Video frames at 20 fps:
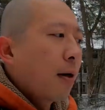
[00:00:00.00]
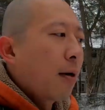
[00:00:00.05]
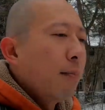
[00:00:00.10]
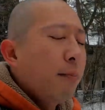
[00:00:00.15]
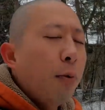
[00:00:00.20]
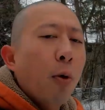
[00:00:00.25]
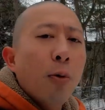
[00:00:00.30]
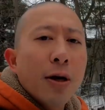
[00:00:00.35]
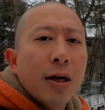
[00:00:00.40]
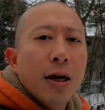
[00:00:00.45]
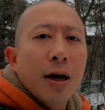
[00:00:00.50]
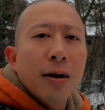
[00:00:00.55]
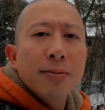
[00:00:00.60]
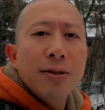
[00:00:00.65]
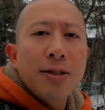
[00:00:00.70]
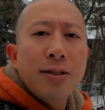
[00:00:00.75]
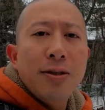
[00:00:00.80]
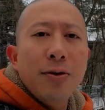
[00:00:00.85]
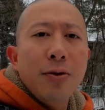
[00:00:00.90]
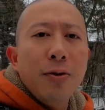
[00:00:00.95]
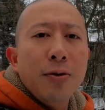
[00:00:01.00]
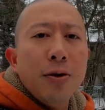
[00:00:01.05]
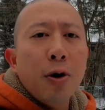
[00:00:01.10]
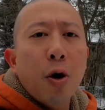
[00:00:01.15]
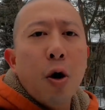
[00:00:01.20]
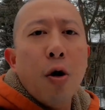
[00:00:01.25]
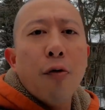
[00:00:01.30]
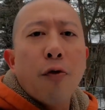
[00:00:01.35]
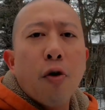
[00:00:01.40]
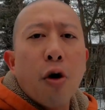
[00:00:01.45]
But when it comes to the
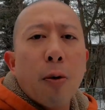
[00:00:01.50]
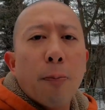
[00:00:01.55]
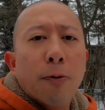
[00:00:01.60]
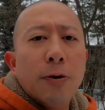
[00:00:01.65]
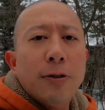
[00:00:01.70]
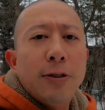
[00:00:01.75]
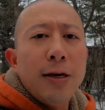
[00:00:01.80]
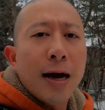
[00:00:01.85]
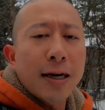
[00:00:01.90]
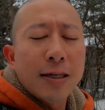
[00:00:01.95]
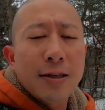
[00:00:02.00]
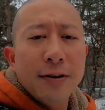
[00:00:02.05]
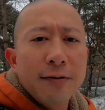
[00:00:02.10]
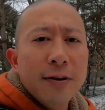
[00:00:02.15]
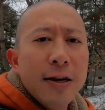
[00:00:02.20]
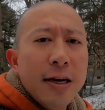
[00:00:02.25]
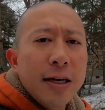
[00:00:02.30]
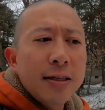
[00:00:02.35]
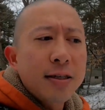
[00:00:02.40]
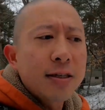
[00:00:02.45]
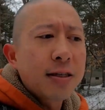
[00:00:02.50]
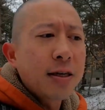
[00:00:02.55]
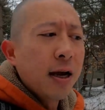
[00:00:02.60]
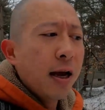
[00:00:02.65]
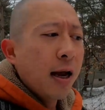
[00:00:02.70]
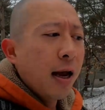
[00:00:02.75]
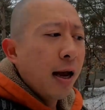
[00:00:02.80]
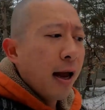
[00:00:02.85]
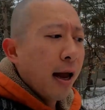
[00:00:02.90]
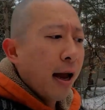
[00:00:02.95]
overall protectiveness
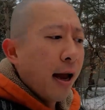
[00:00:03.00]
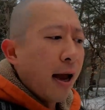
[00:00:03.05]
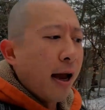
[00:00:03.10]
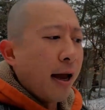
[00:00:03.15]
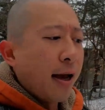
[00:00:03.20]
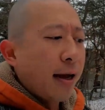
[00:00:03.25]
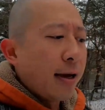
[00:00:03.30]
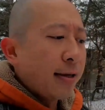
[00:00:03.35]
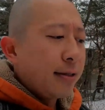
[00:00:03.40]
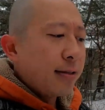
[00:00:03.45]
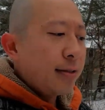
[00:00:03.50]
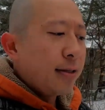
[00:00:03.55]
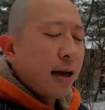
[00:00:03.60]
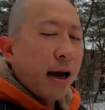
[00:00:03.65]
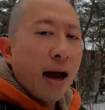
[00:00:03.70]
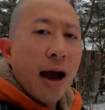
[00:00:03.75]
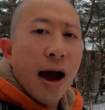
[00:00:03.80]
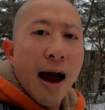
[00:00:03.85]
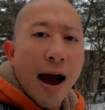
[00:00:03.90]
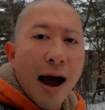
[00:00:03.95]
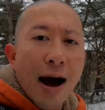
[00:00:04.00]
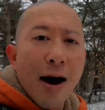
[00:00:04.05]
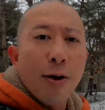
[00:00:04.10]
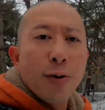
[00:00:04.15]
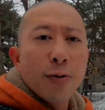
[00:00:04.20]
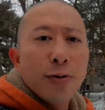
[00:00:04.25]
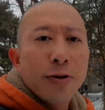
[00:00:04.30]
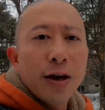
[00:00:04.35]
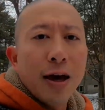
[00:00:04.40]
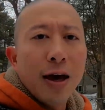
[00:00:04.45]
and
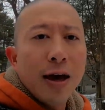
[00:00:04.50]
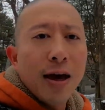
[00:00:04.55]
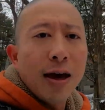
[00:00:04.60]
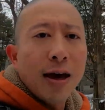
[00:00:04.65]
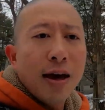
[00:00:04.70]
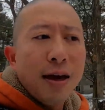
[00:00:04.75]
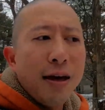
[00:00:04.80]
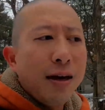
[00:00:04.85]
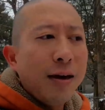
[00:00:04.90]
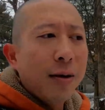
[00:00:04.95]
how they